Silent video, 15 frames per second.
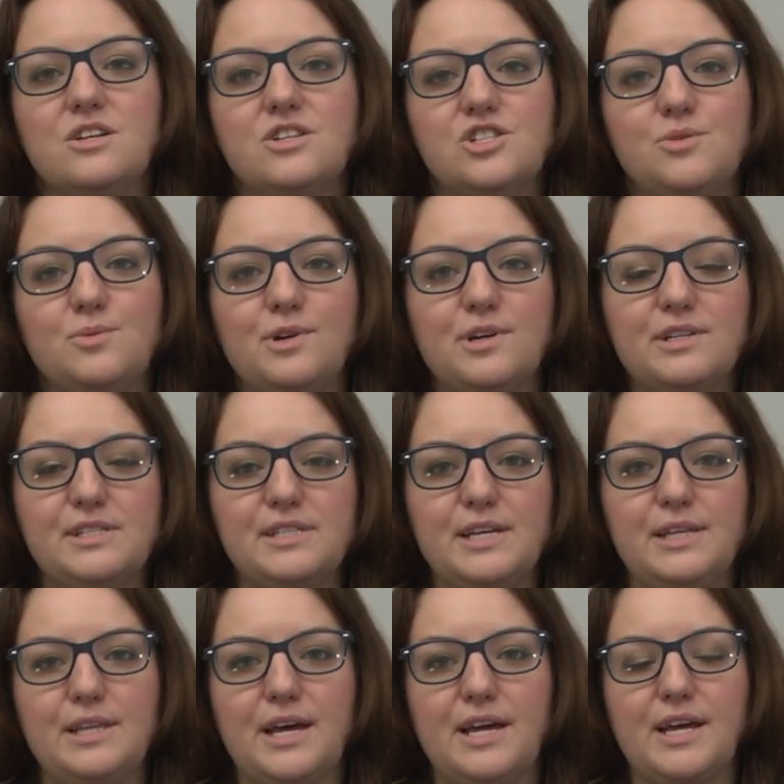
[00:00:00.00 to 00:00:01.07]
She works
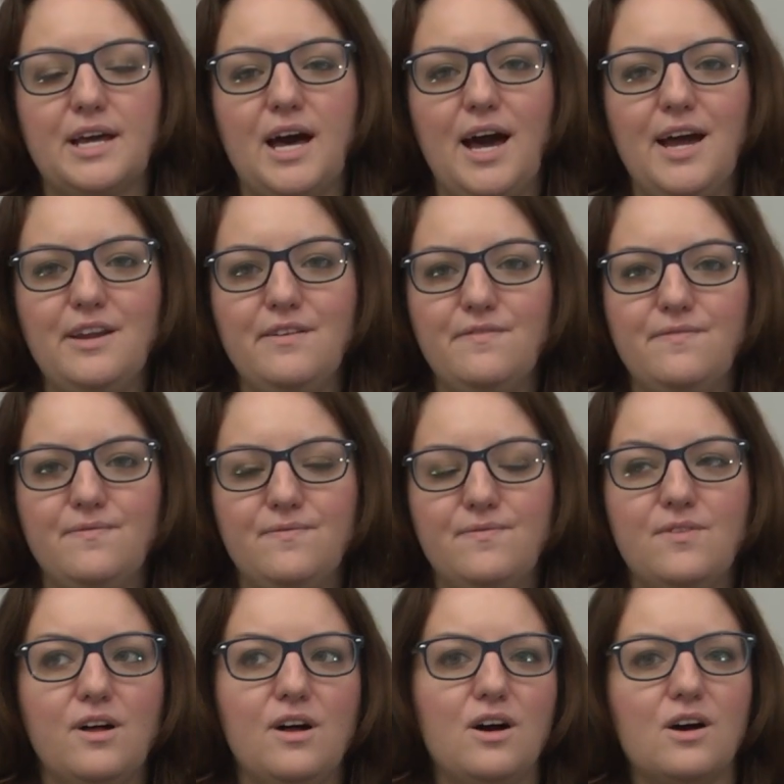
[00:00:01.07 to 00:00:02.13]
in like kind of
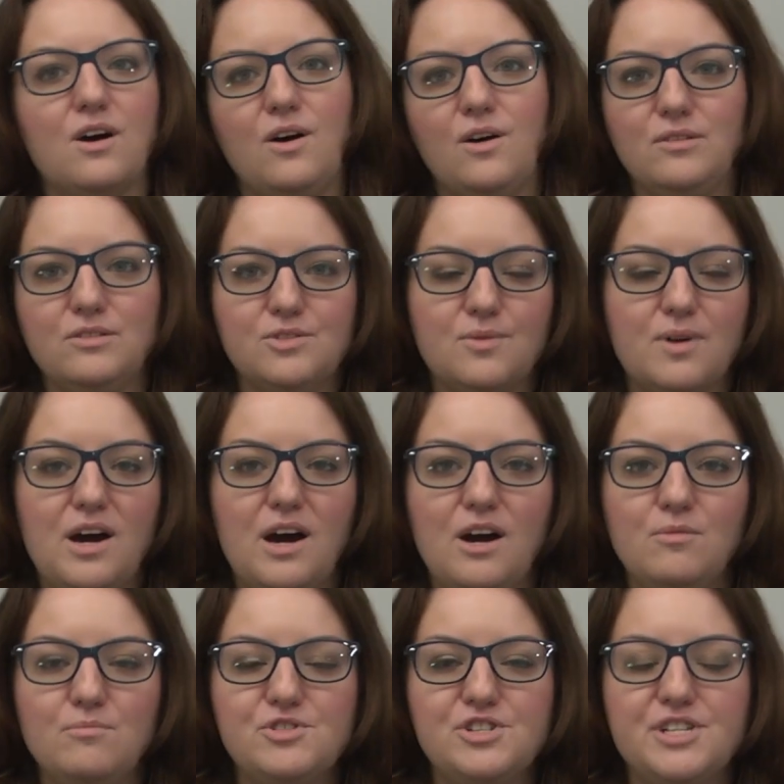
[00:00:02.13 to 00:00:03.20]
the occult
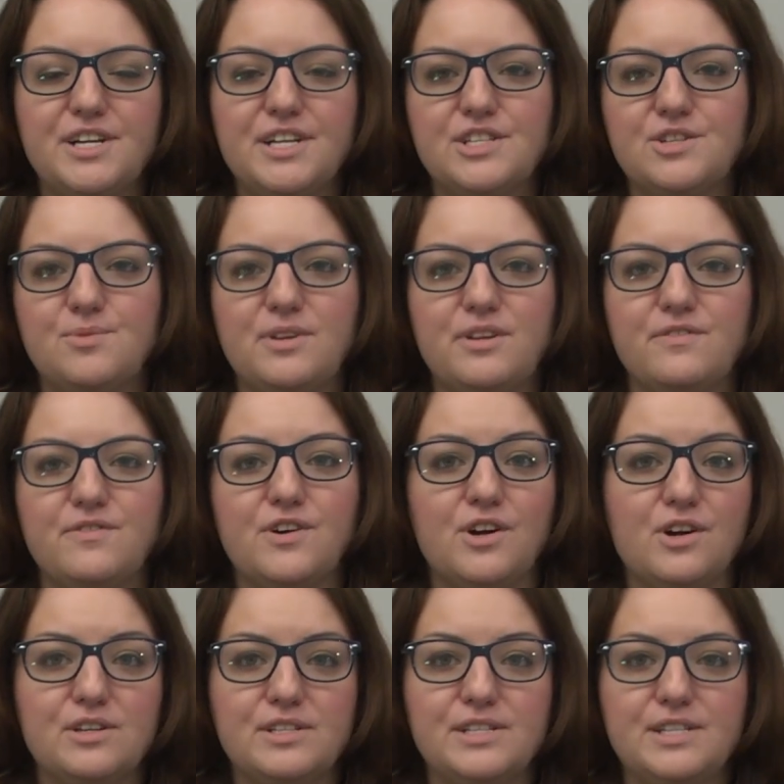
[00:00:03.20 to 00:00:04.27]
realm. She gets rid of
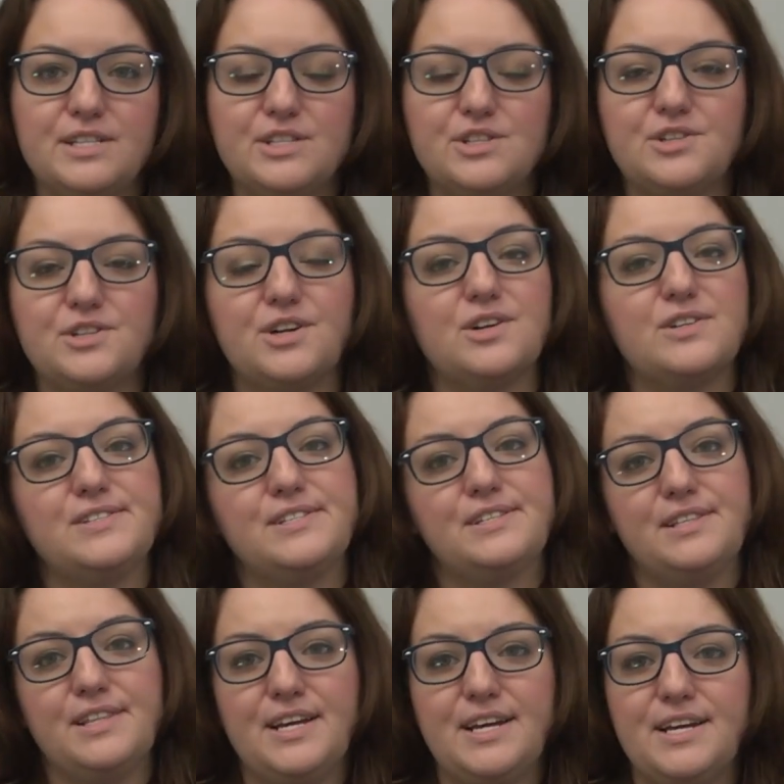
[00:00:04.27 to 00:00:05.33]
curses or cursed
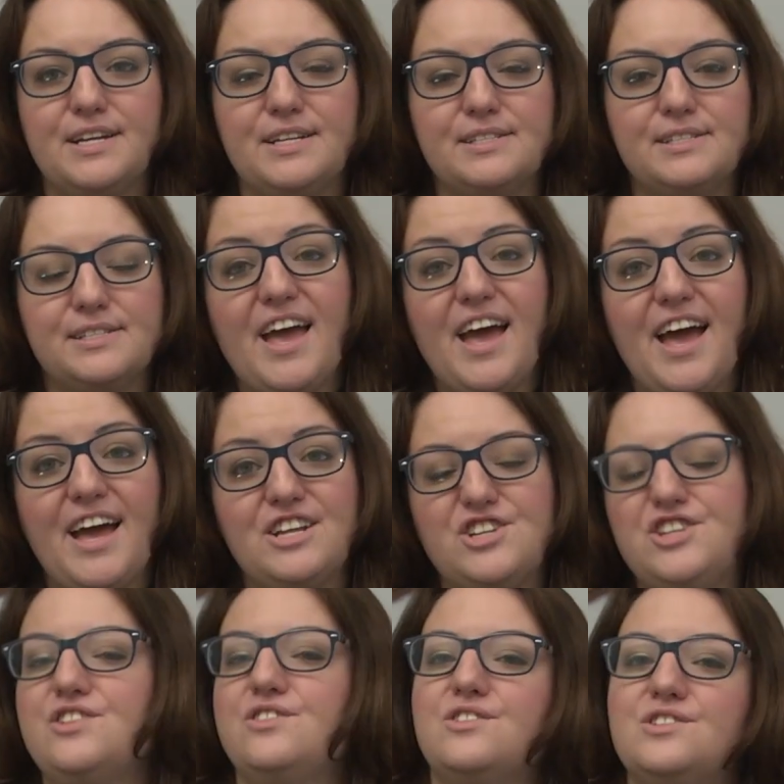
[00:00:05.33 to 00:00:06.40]
things, and
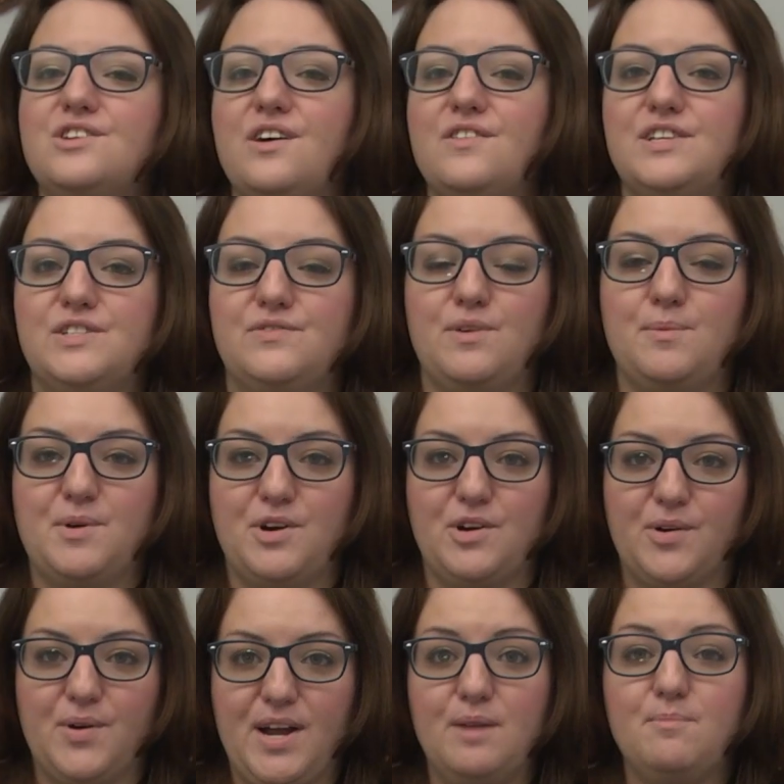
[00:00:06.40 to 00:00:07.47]
she learned all this from her
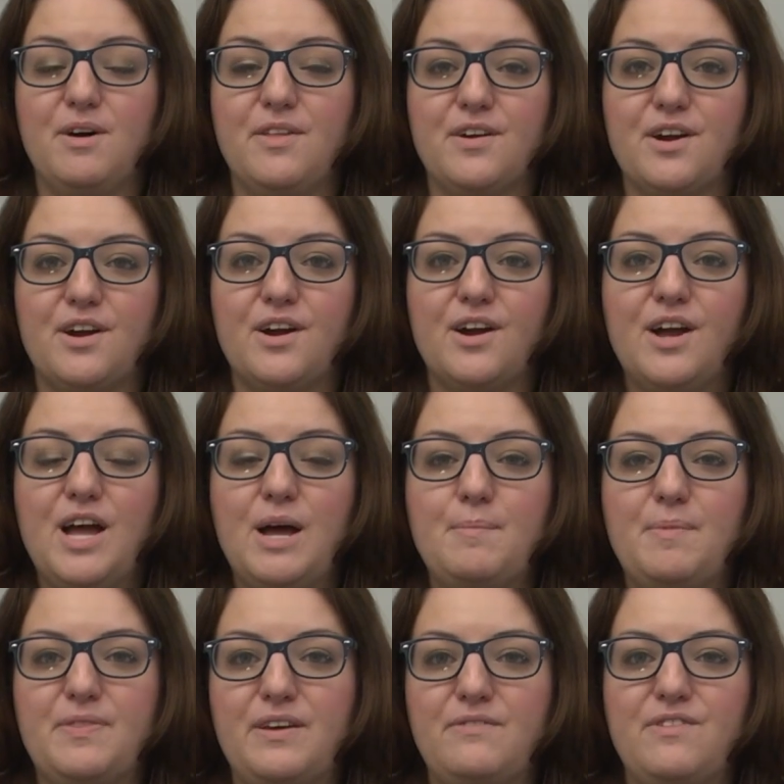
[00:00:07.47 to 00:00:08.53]
grandmother,
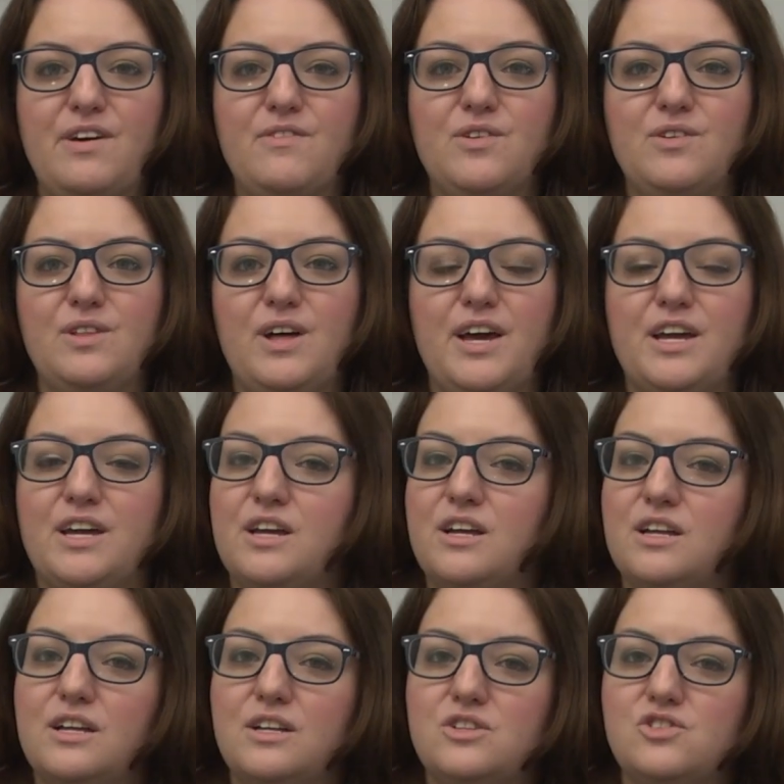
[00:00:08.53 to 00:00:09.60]
but they've never like
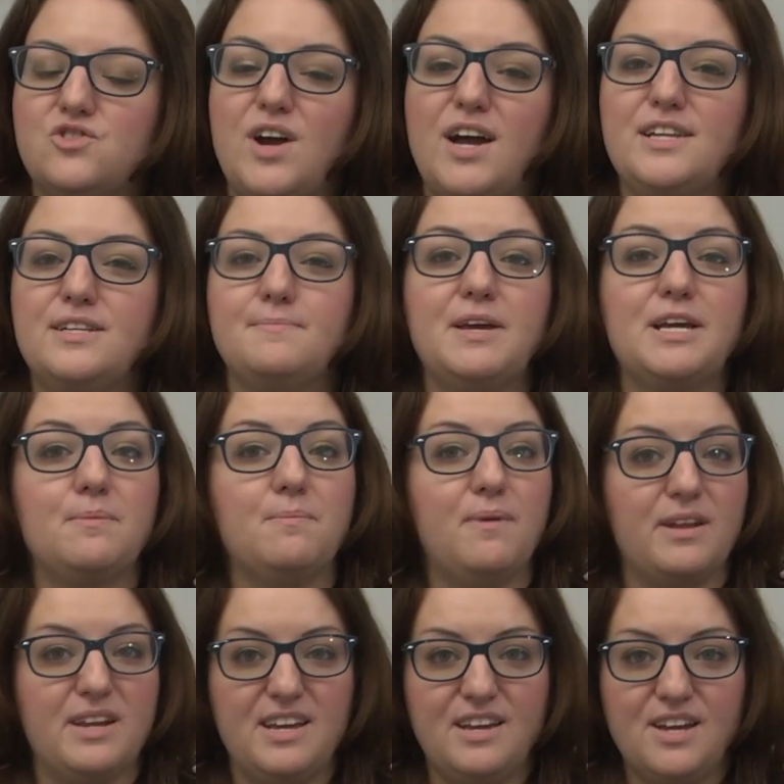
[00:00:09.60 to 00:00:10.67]
tried to make
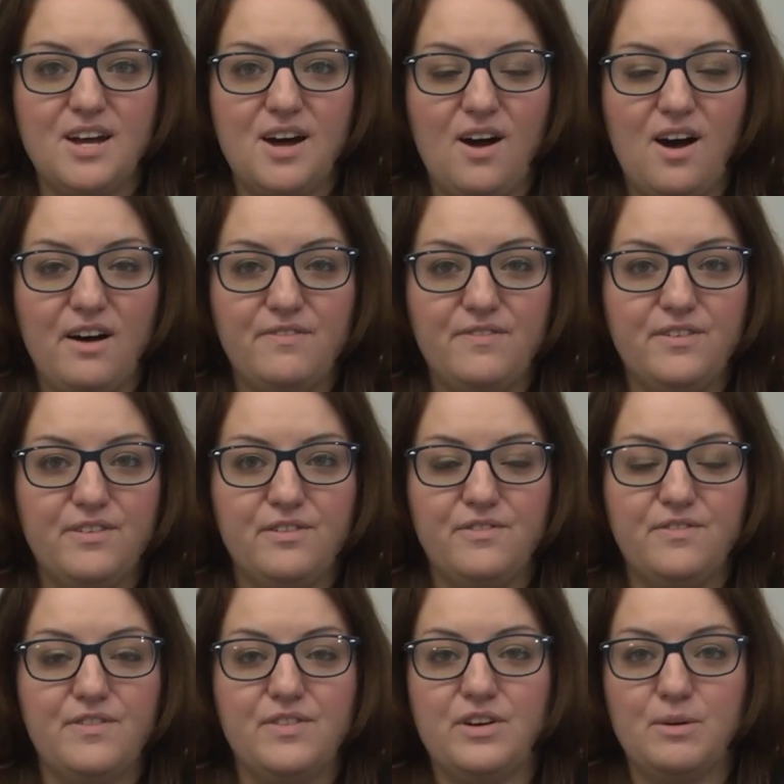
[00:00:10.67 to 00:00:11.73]
money off
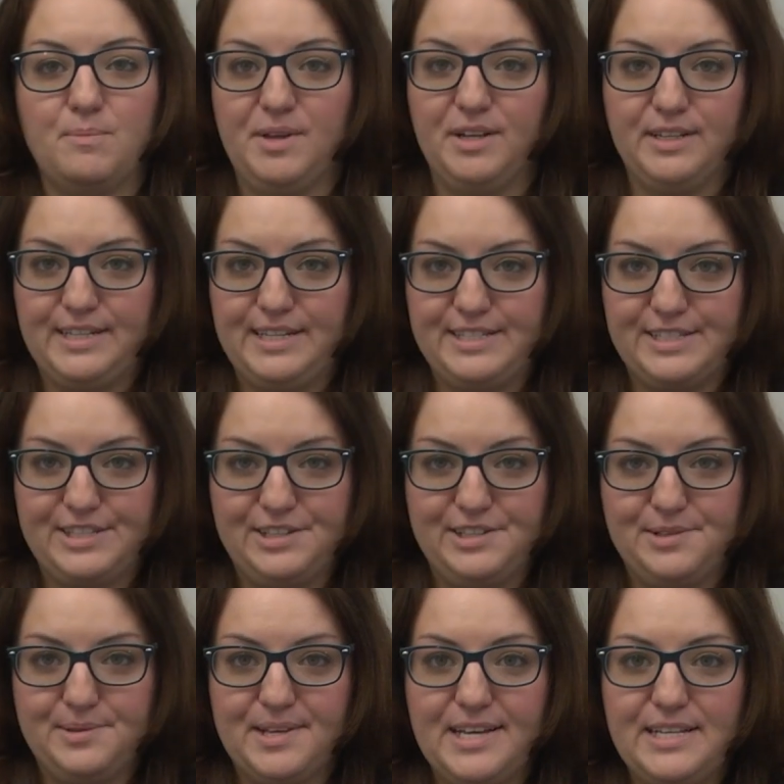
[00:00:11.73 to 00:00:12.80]
of their abilities to
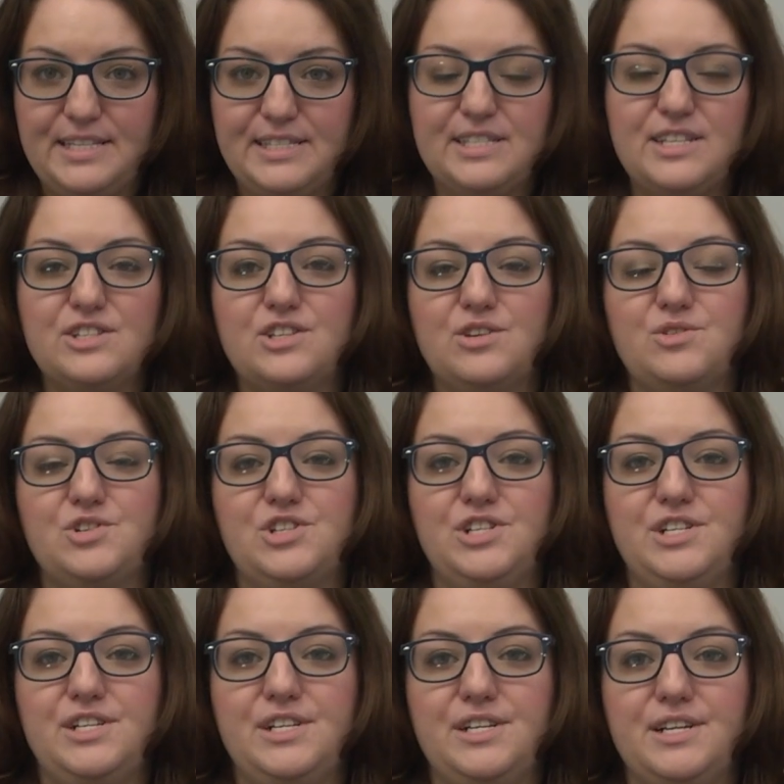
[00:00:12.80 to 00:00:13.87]
do this. So
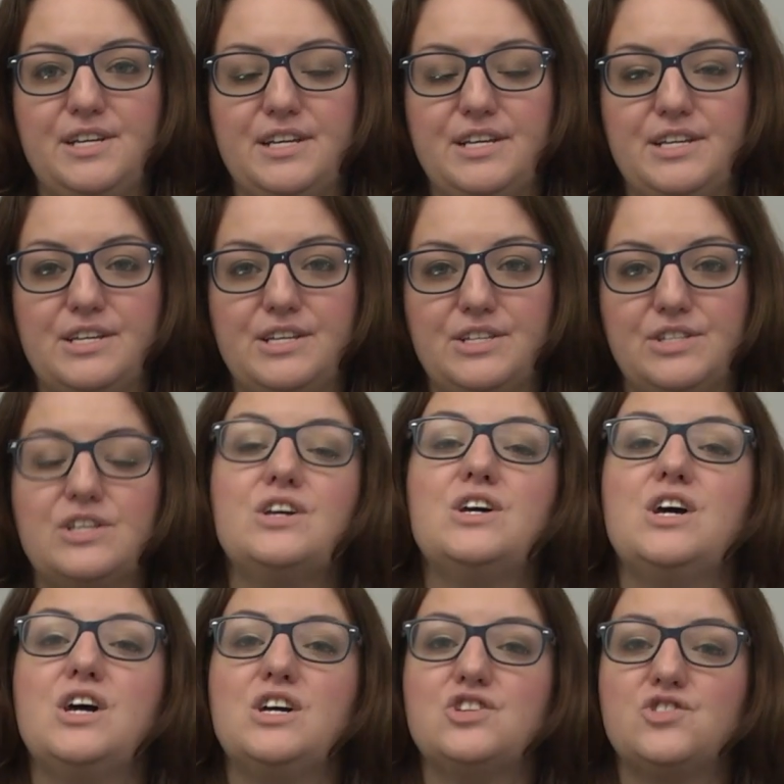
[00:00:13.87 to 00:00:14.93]
she is
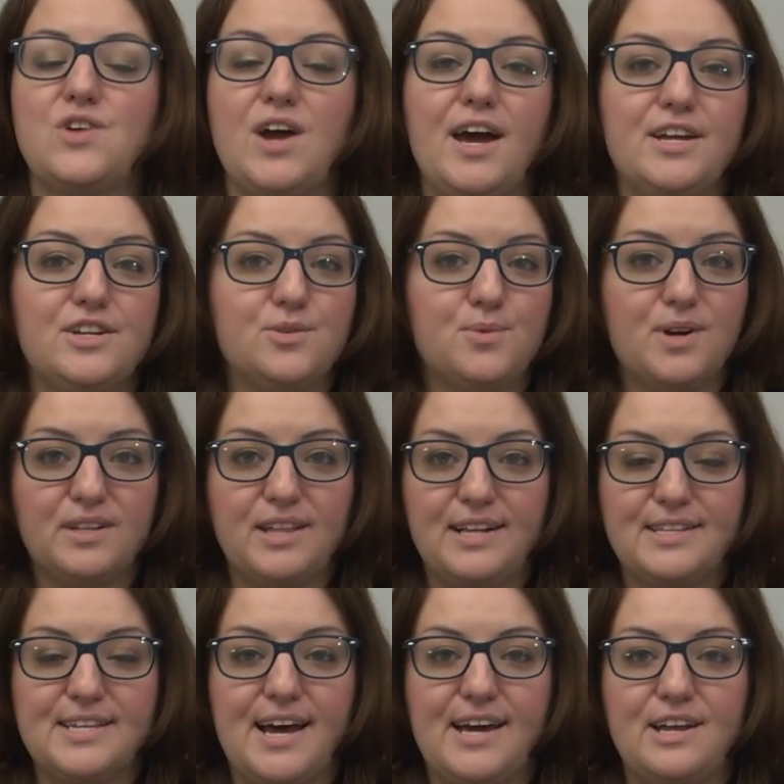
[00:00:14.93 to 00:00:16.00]
trying to work
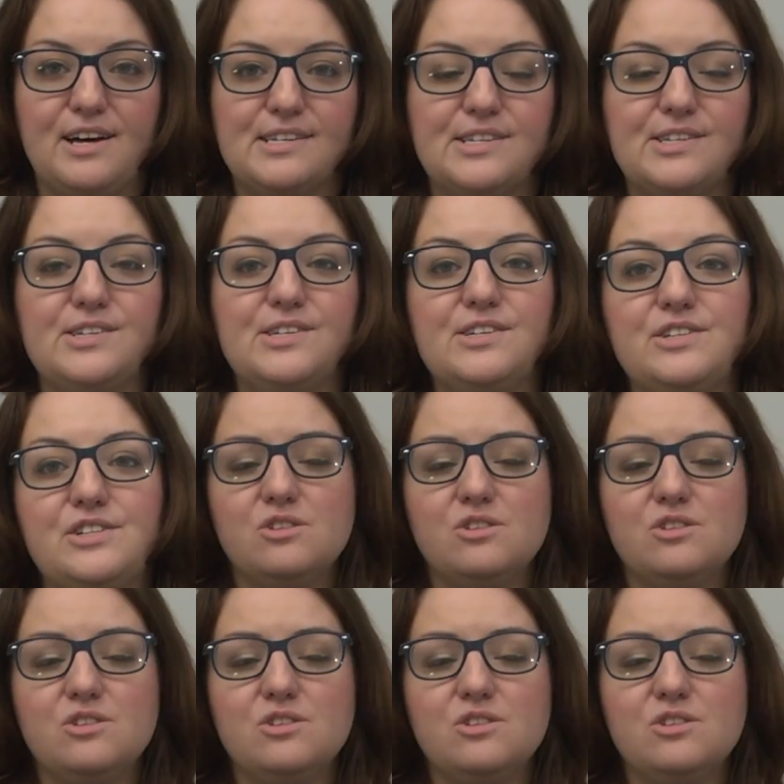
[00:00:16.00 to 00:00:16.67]
that side hustle.